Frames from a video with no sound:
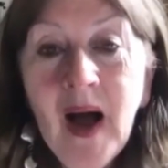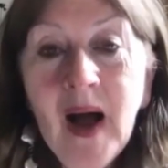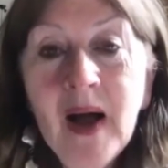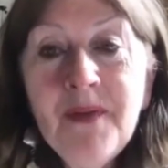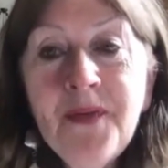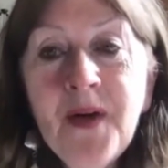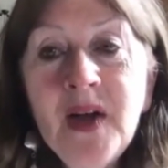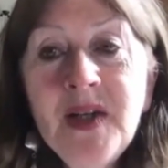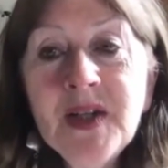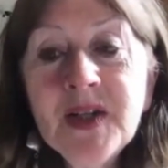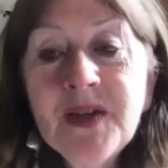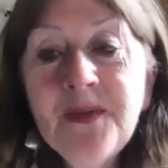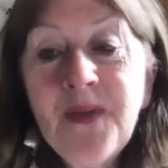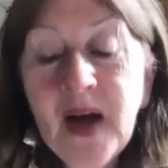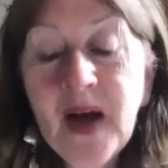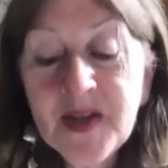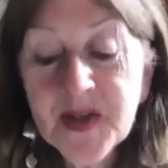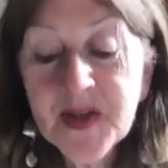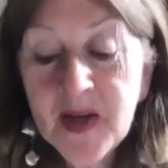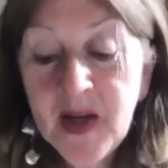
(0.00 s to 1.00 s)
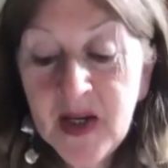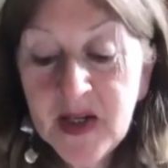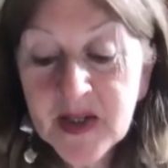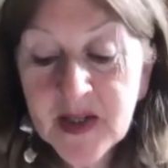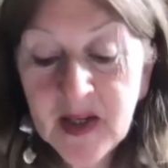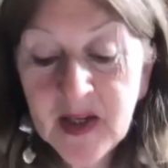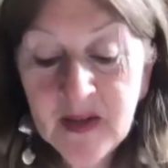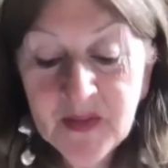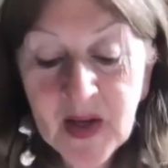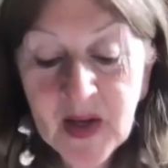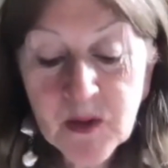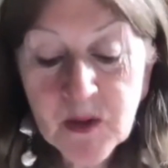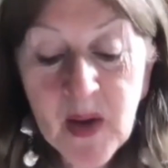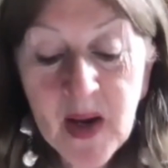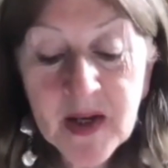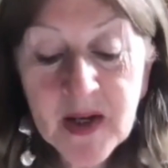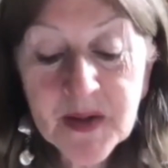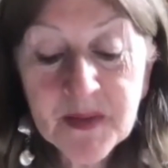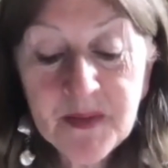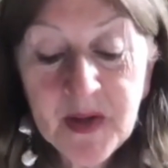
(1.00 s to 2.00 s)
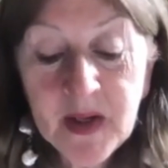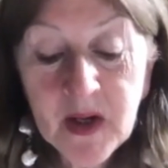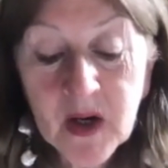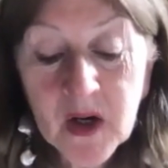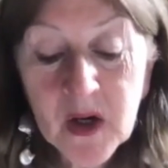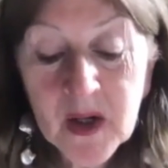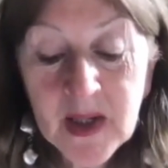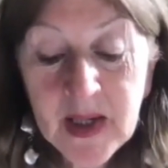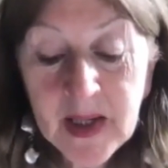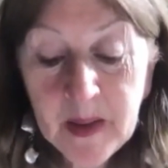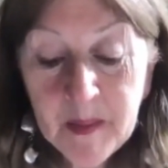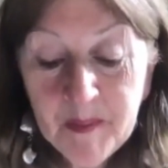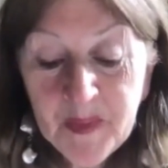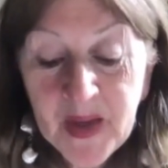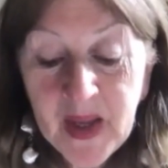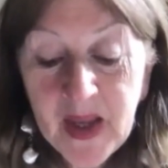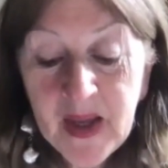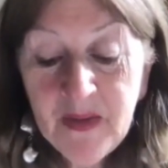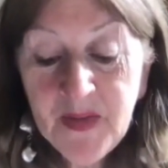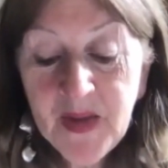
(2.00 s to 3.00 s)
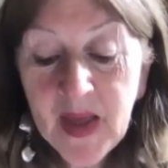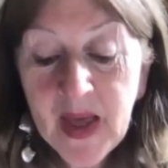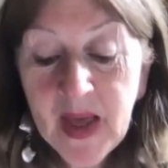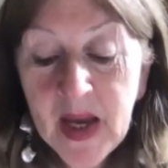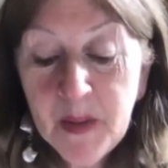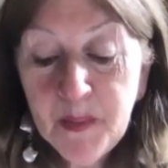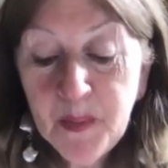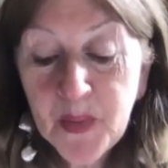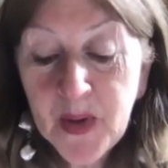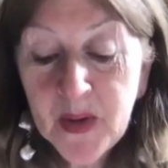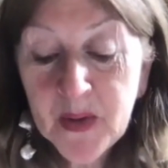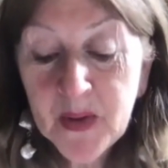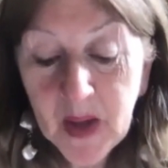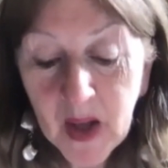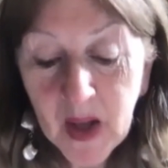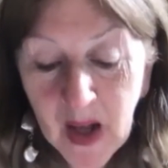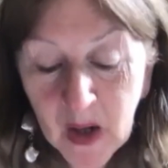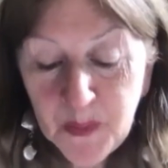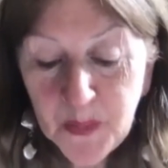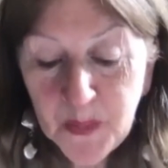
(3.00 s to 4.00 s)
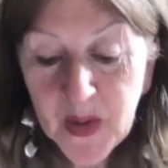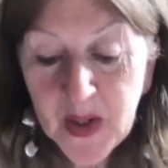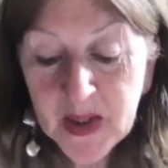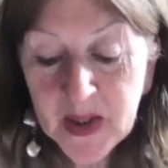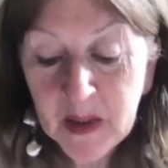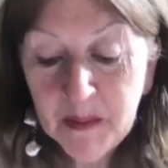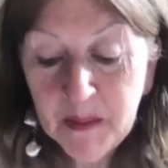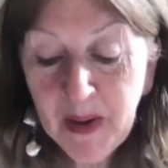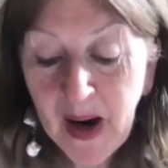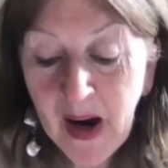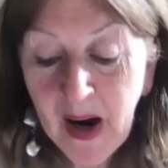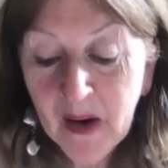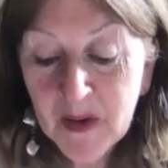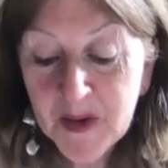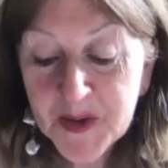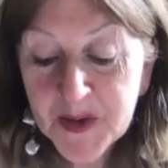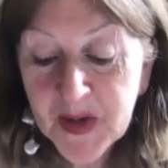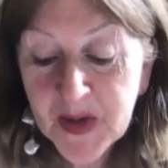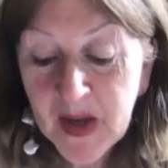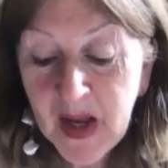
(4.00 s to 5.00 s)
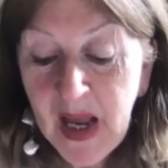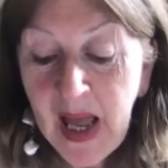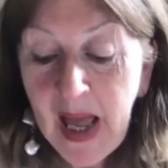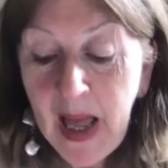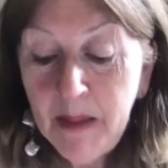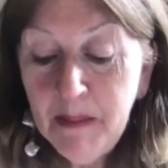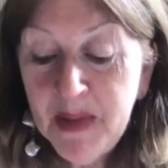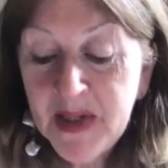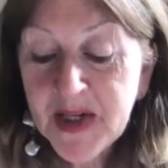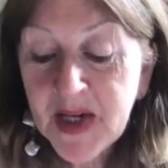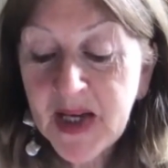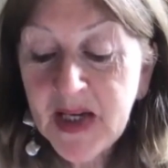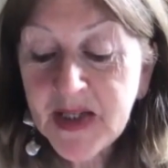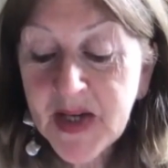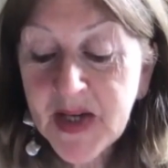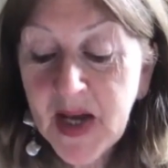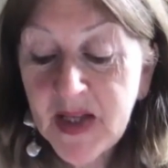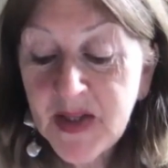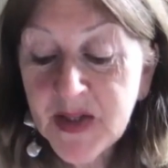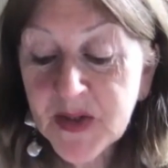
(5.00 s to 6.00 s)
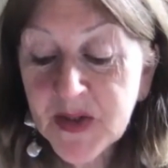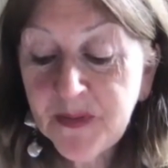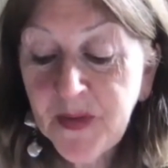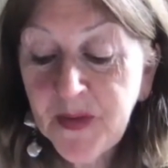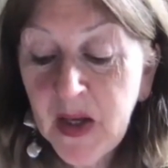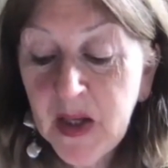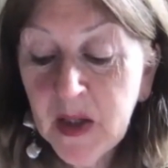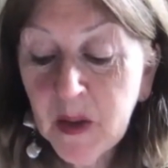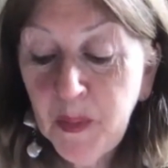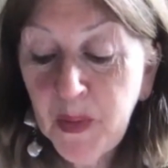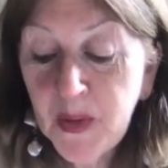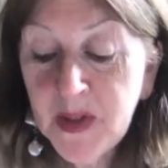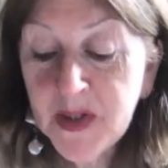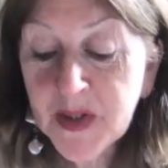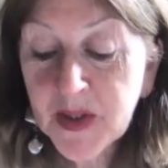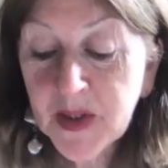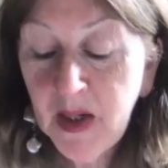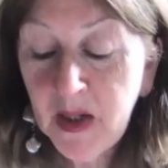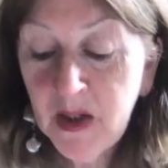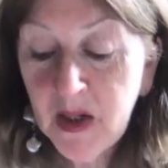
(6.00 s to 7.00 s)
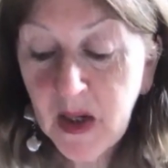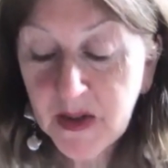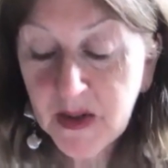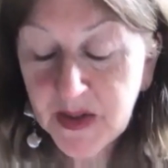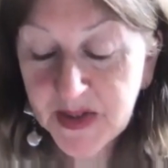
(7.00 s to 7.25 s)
I find it fascinating that relatively early in the outbreak in Paris, amid intensifying political